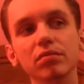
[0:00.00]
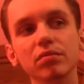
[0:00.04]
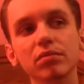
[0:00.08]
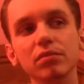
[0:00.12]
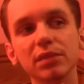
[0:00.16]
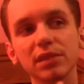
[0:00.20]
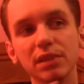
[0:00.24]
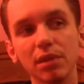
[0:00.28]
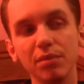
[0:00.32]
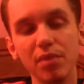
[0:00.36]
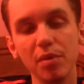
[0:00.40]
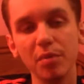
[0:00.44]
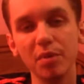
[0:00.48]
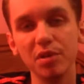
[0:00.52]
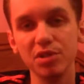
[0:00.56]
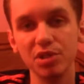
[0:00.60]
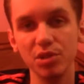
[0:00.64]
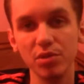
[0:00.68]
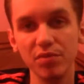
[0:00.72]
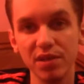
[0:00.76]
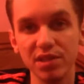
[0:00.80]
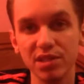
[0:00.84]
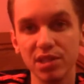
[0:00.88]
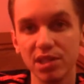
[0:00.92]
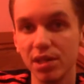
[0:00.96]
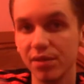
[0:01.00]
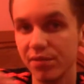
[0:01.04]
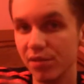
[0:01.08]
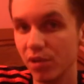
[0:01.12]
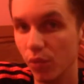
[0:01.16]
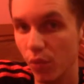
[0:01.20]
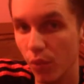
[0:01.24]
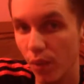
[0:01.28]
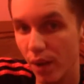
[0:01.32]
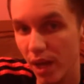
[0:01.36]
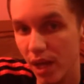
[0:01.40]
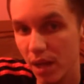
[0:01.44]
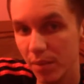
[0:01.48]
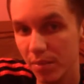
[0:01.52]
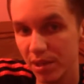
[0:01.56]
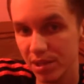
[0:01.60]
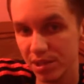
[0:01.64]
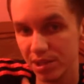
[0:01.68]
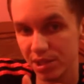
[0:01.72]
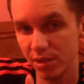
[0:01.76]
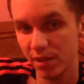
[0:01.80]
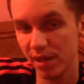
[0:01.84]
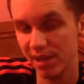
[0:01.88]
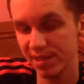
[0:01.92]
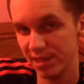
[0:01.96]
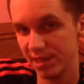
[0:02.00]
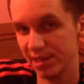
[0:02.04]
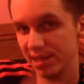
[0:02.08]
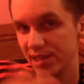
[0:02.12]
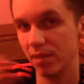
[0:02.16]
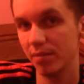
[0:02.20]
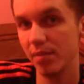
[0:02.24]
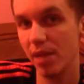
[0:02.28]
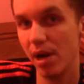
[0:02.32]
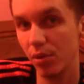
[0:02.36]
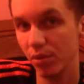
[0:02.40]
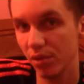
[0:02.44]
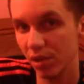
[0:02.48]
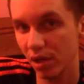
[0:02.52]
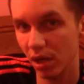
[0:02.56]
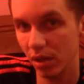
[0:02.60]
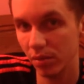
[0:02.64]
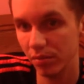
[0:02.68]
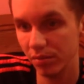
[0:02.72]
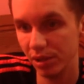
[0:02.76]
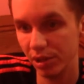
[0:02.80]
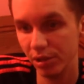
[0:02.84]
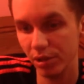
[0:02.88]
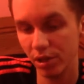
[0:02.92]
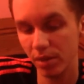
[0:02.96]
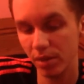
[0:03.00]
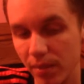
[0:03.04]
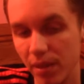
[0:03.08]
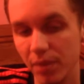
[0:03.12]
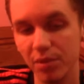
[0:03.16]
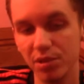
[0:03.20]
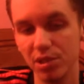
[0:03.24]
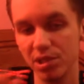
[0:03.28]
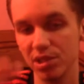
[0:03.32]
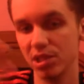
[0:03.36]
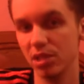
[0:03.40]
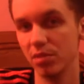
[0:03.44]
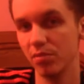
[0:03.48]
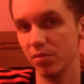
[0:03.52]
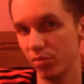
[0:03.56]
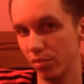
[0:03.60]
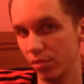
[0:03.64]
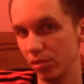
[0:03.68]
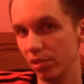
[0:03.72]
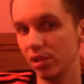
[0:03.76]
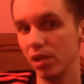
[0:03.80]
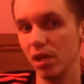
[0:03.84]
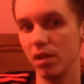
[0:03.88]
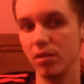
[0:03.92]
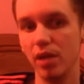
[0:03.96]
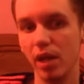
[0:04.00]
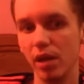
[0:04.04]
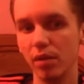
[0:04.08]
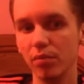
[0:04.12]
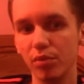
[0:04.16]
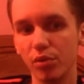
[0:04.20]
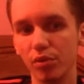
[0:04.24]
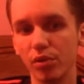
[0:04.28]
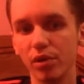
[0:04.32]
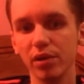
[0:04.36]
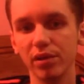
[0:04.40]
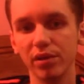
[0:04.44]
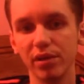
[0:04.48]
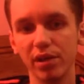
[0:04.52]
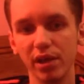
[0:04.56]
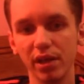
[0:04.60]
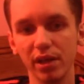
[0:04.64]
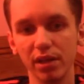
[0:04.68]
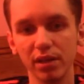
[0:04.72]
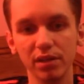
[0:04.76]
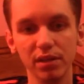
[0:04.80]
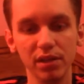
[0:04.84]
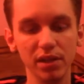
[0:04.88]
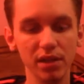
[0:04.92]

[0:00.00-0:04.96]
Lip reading: Some people just do things a different way, but it still has the same outcome, you know what I Which is an important thing.